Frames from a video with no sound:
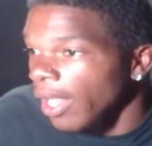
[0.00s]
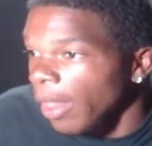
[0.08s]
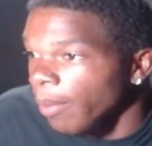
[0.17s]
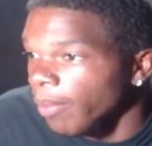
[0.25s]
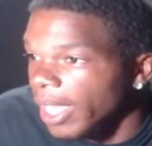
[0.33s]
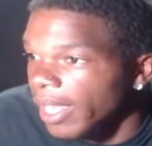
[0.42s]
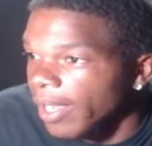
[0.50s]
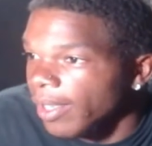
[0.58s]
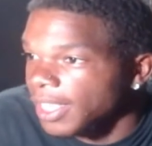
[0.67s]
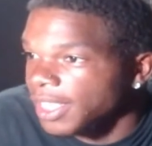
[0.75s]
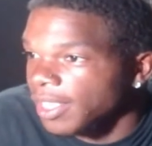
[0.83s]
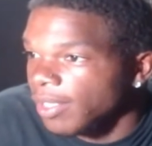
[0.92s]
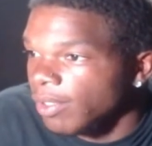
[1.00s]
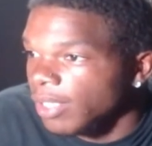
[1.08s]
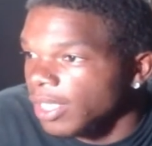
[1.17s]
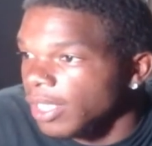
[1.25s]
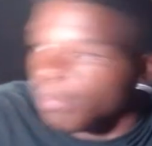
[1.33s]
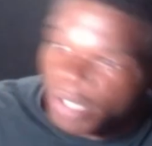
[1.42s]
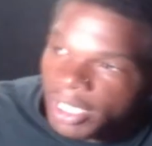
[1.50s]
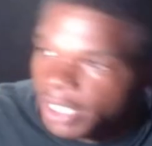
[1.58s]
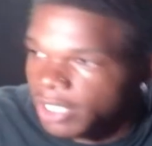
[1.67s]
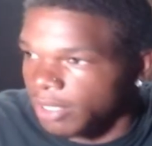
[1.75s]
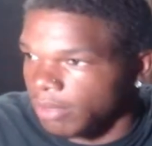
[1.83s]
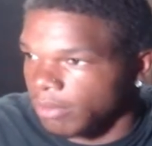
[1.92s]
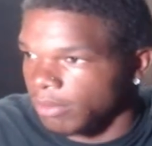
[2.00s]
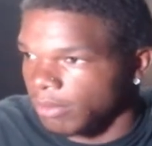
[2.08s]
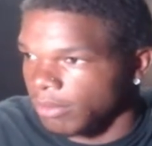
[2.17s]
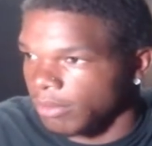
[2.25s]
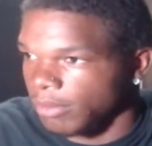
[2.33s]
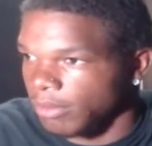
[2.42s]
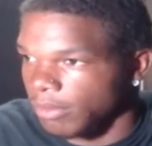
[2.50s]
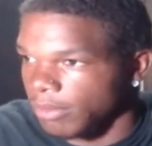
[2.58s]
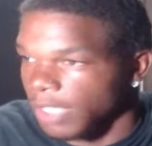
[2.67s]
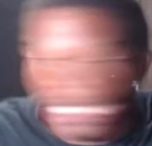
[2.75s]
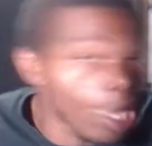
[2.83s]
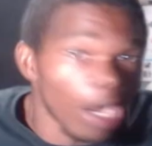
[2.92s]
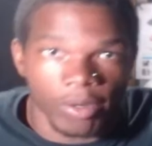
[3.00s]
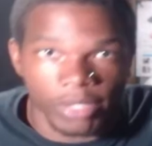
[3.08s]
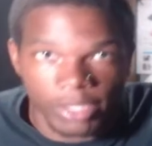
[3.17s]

But also, depression. Gone.